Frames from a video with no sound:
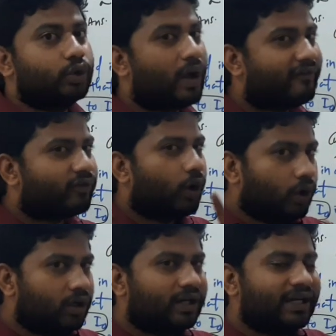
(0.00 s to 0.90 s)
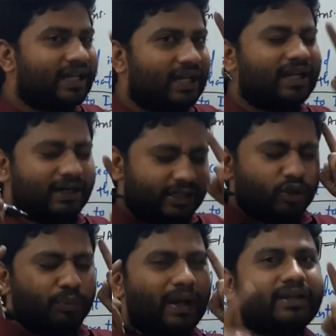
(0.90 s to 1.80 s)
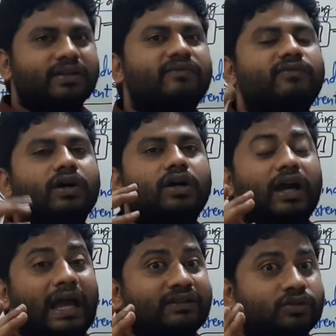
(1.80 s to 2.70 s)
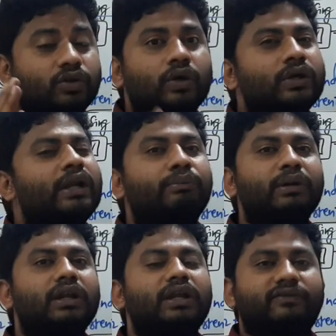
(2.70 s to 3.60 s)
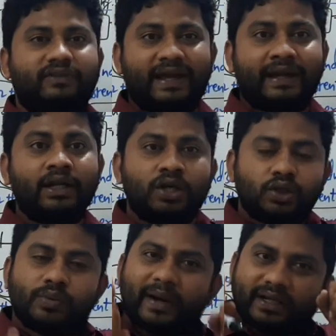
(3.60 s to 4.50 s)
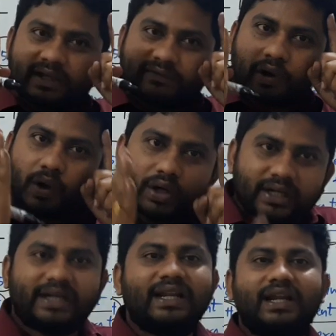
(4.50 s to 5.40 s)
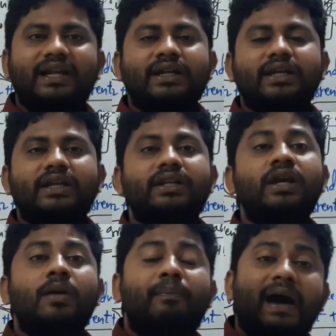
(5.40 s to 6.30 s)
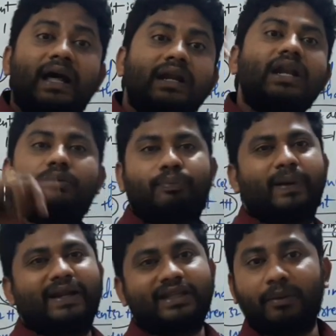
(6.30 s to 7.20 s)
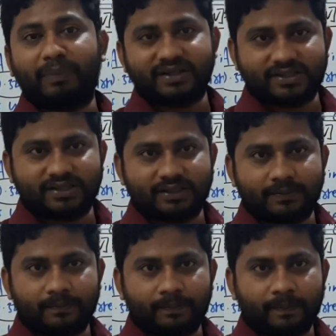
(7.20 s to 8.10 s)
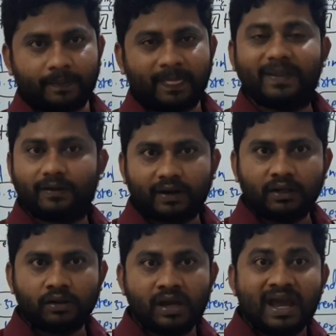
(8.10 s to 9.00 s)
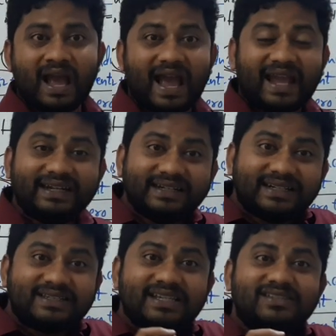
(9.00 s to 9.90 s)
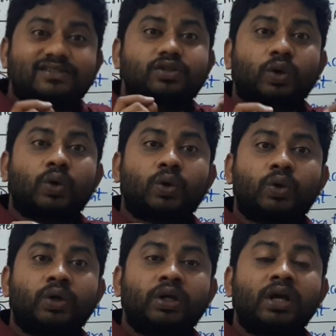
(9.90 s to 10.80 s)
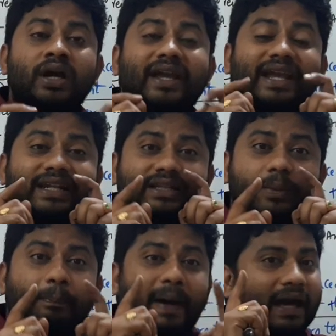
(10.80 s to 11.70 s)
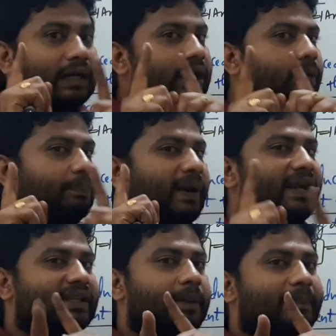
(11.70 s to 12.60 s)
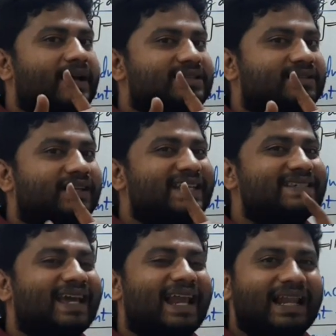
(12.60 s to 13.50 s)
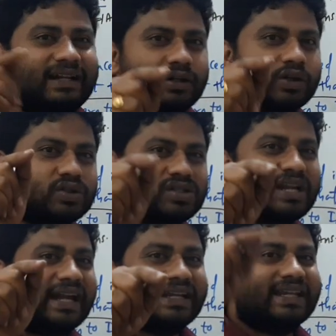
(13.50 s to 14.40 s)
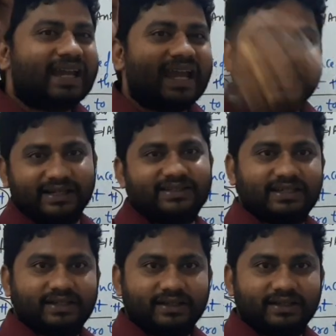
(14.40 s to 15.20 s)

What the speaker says: you have already learned. You might have, I strongly believe that you might have already learned in parallel plate capacitor. All right. Energy stored in the parallel plate capacitor is electrostatic energy.